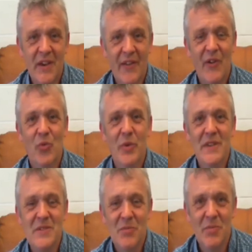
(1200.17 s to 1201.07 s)
Now, there'll
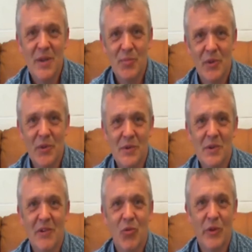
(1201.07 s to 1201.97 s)
be some people who
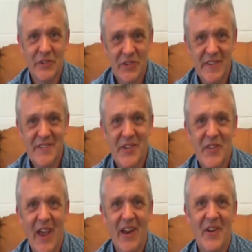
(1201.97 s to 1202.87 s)
have watched this to
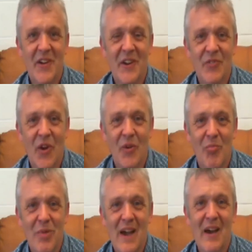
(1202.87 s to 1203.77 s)
the end and have
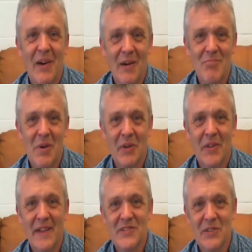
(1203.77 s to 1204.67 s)
gone, bah, humbug,
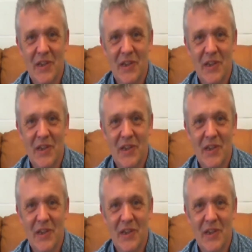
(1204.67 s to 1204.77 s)
that's a